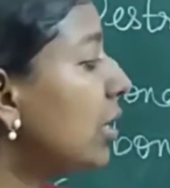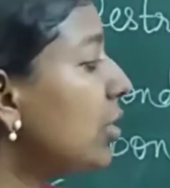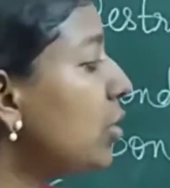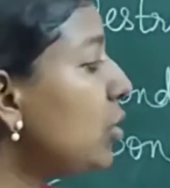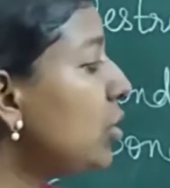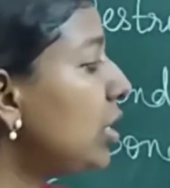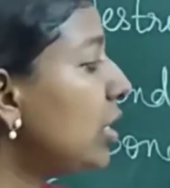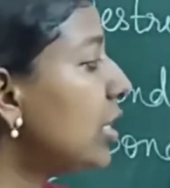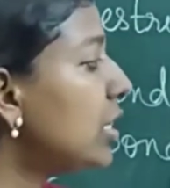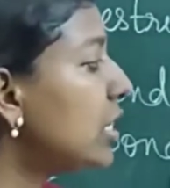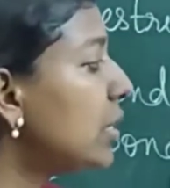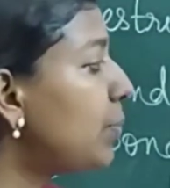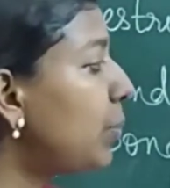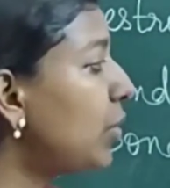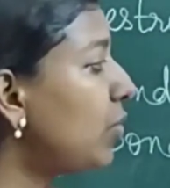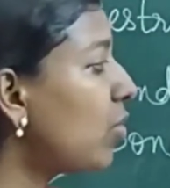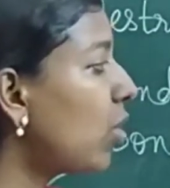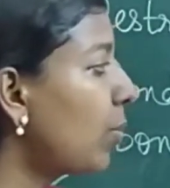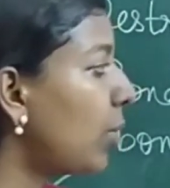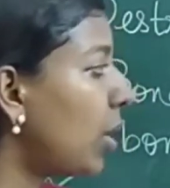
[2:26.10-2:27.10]
using a simple
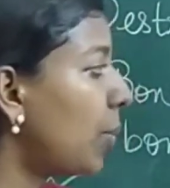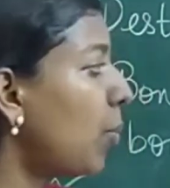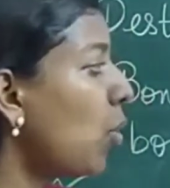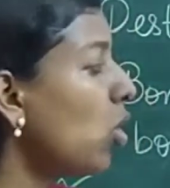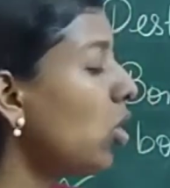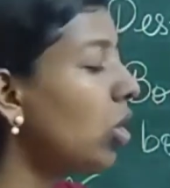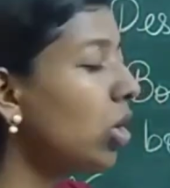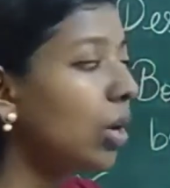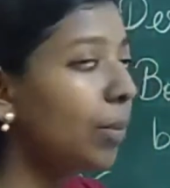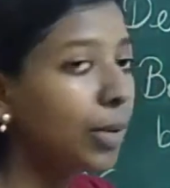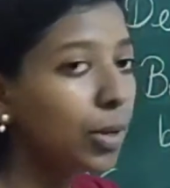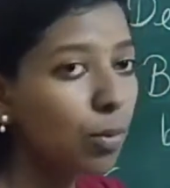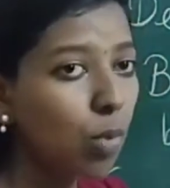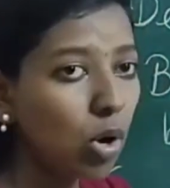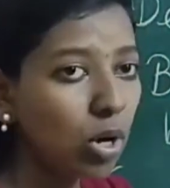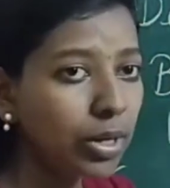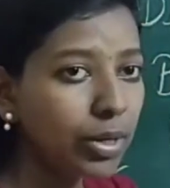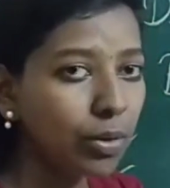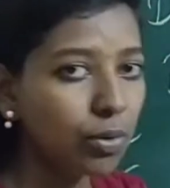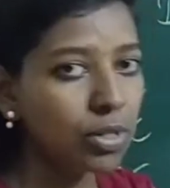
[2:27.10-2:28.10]
formula. Polyatomic
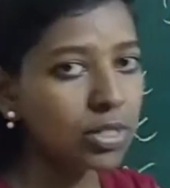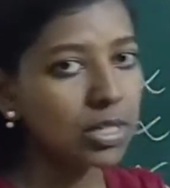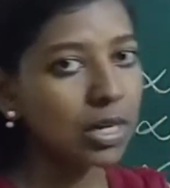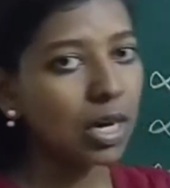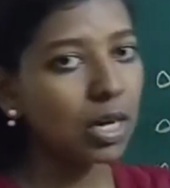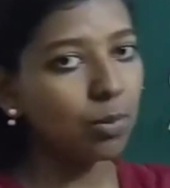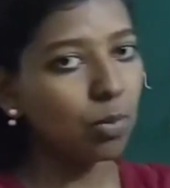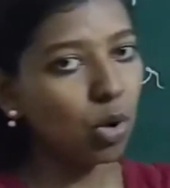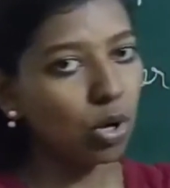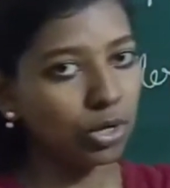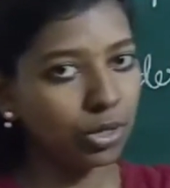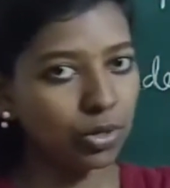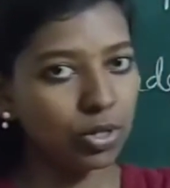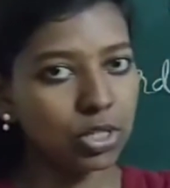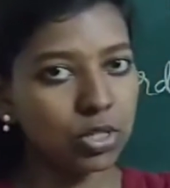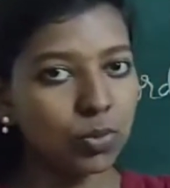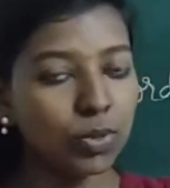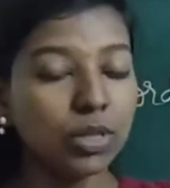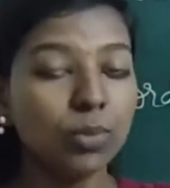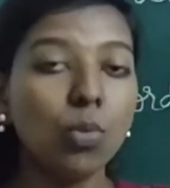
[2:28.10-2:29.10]
molecules are molecules
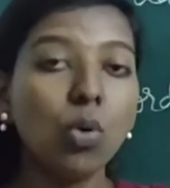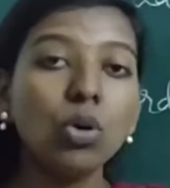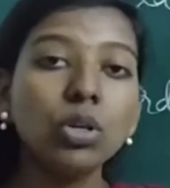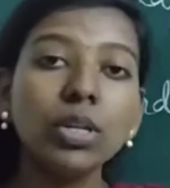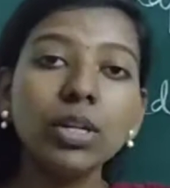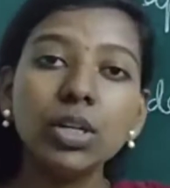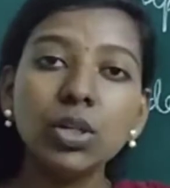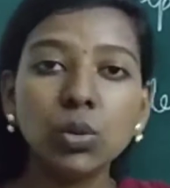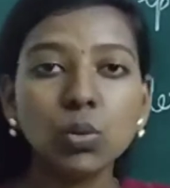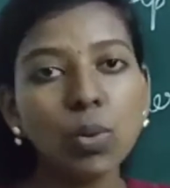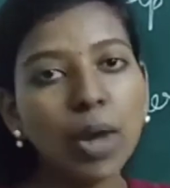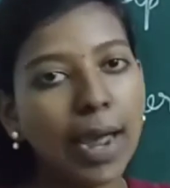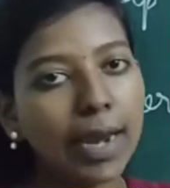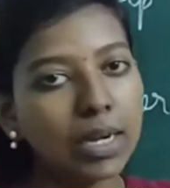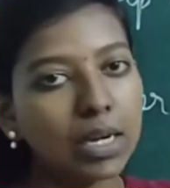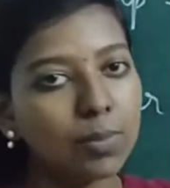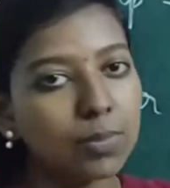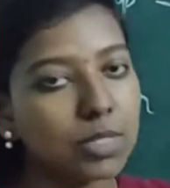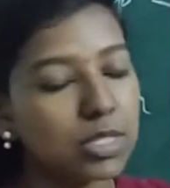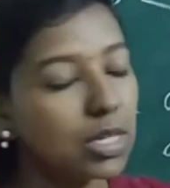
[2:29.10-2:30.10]
with more than 2
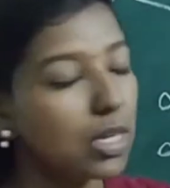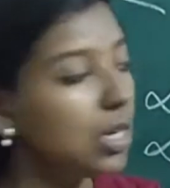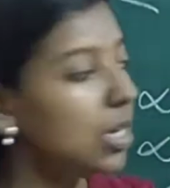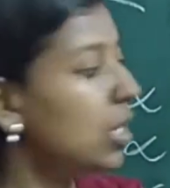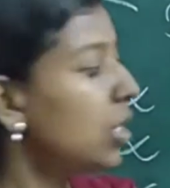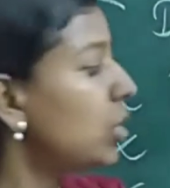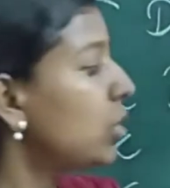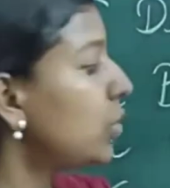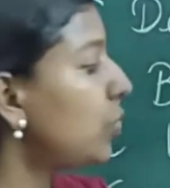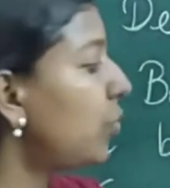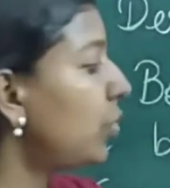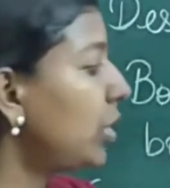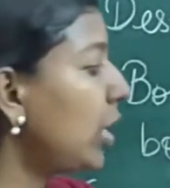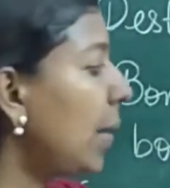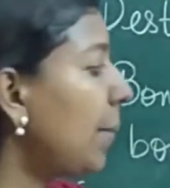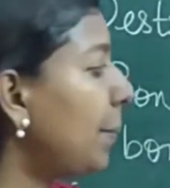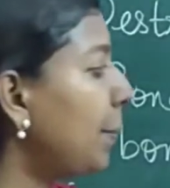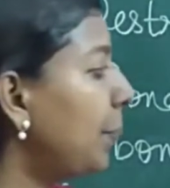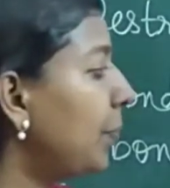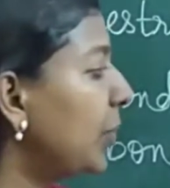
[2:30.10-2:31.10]
atoms. So for
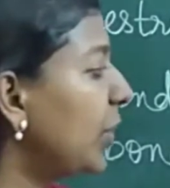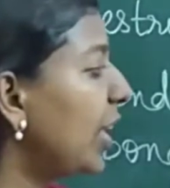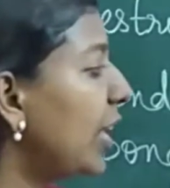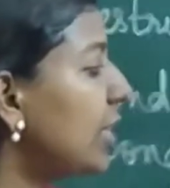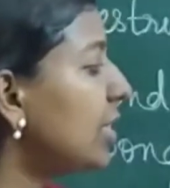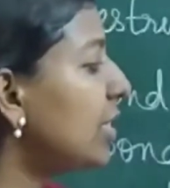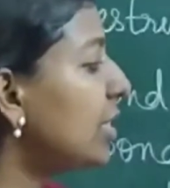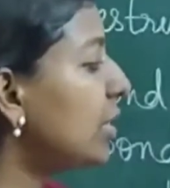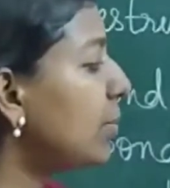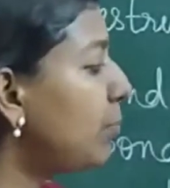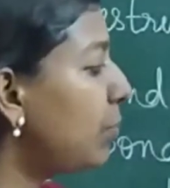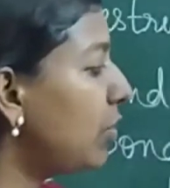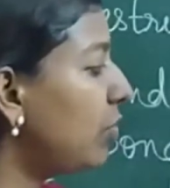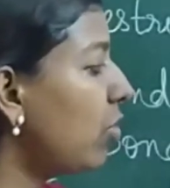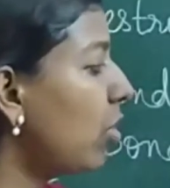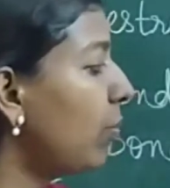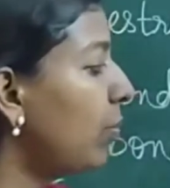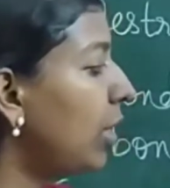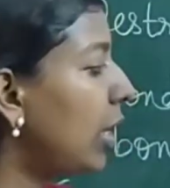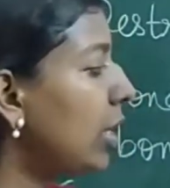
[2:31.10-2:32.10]
them, there is a simple
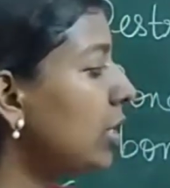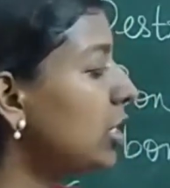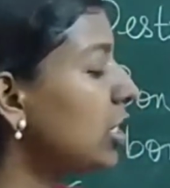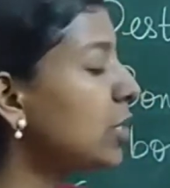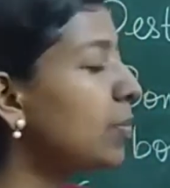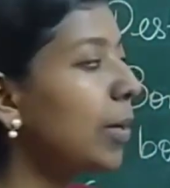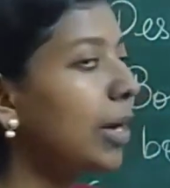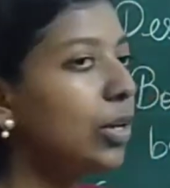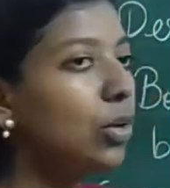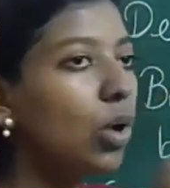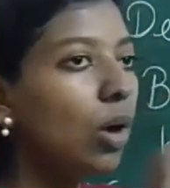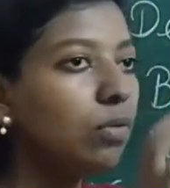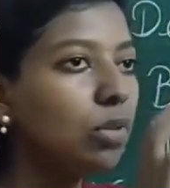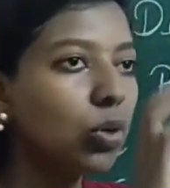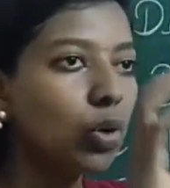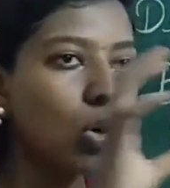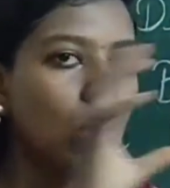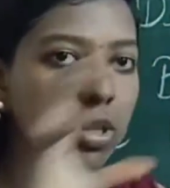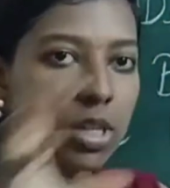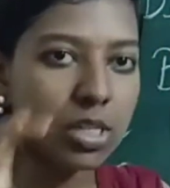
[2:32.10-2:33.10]
formula. Just by you have to
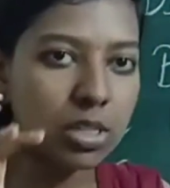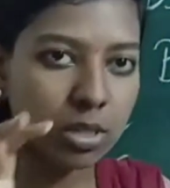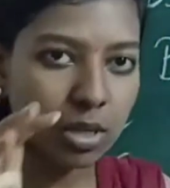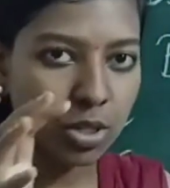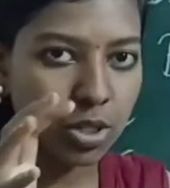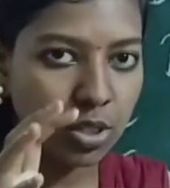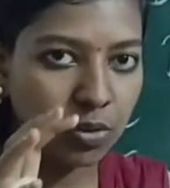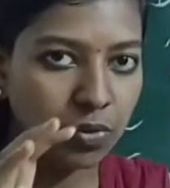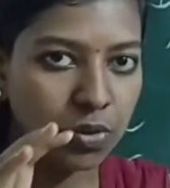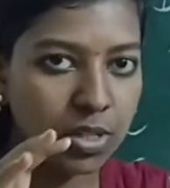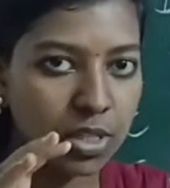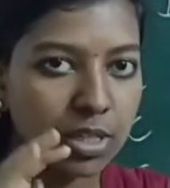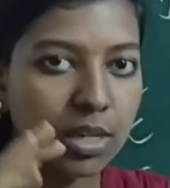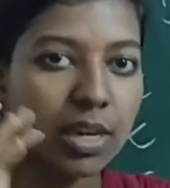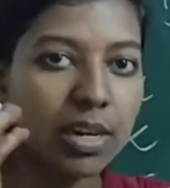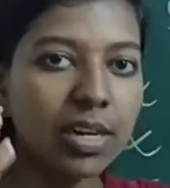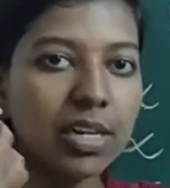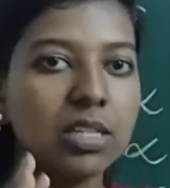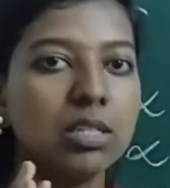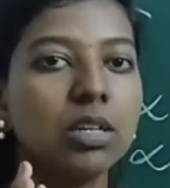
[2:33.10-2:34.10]
draw the structure first.
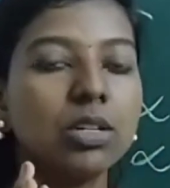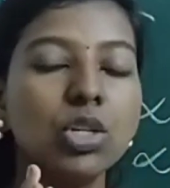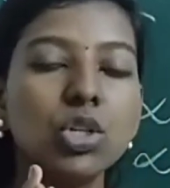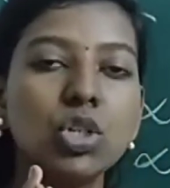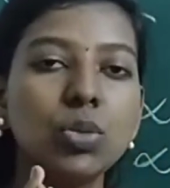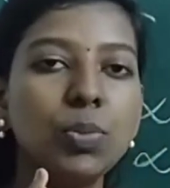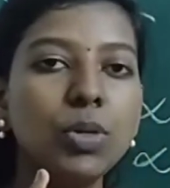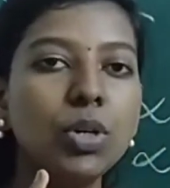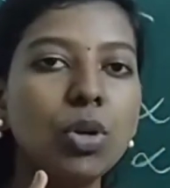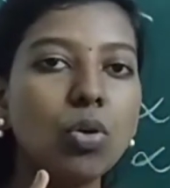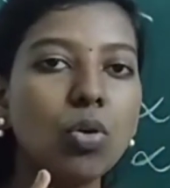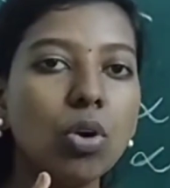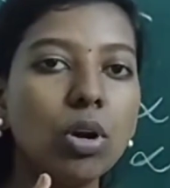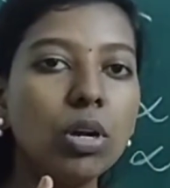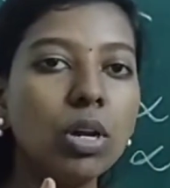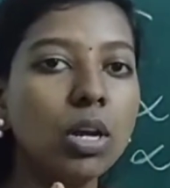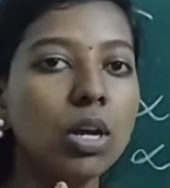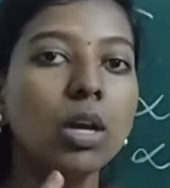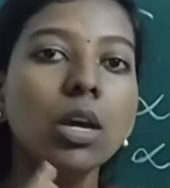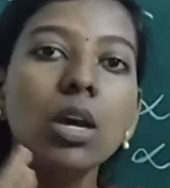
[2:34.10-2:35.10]
Correct structure should be drawn